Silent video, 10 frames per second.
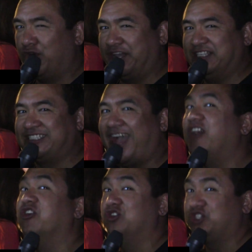book and
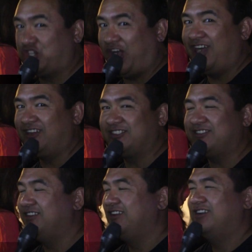tattoo styles,
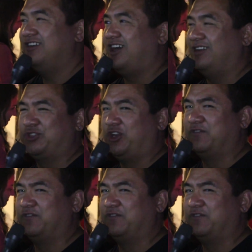uh, sort